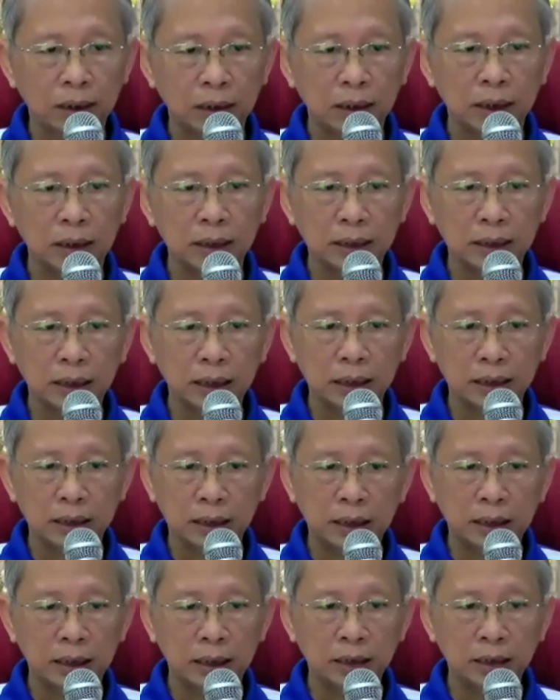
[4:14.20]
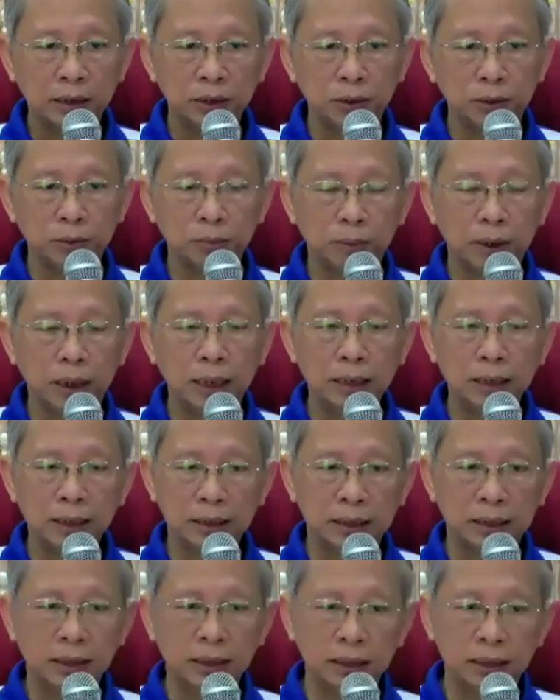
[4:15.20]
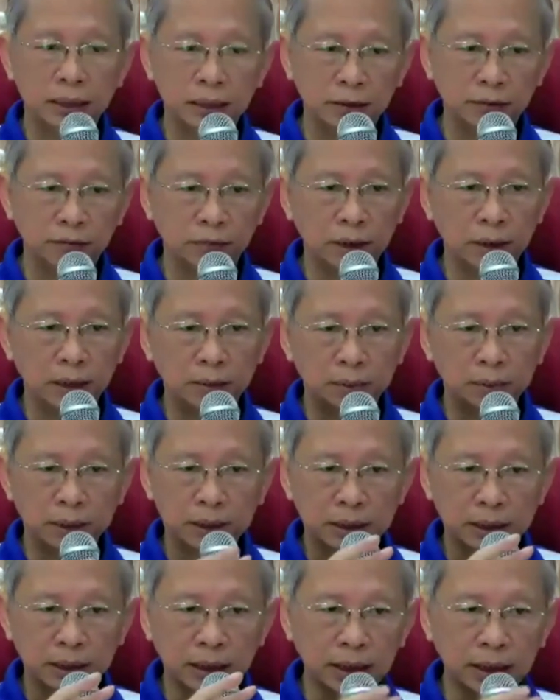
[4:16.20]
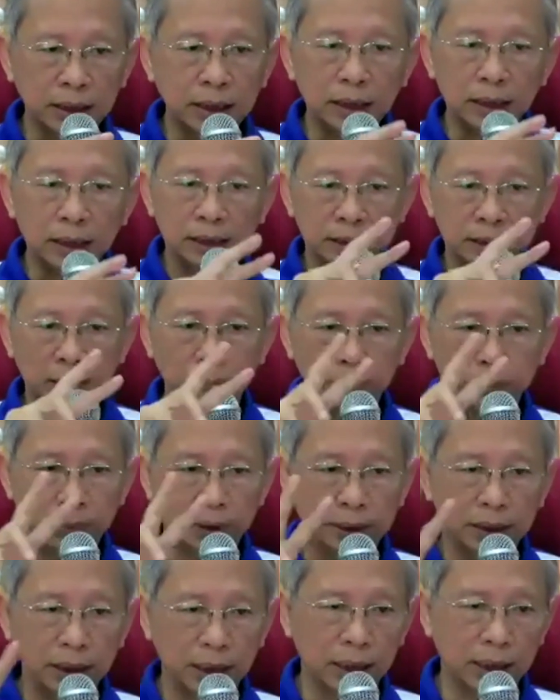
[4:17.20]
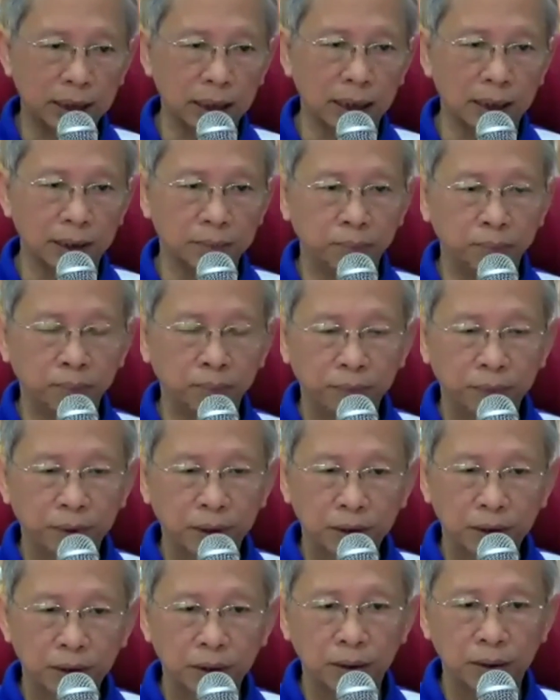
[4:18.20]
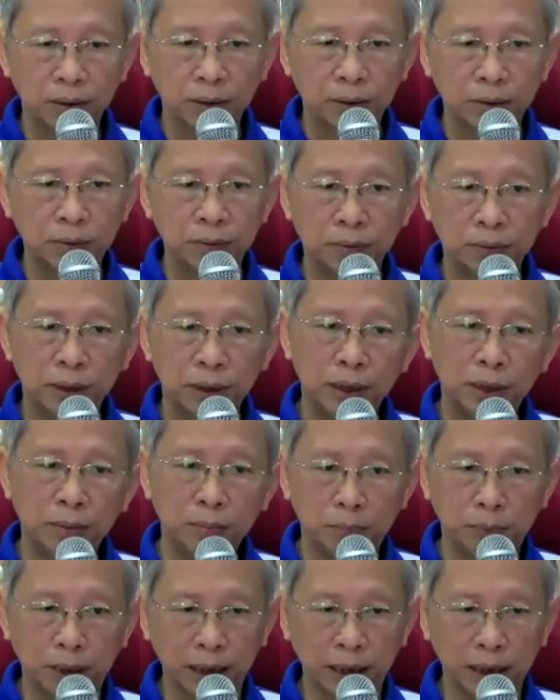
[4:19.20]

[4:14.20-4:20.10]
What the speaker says: He said, you must develop sati sampajana, not only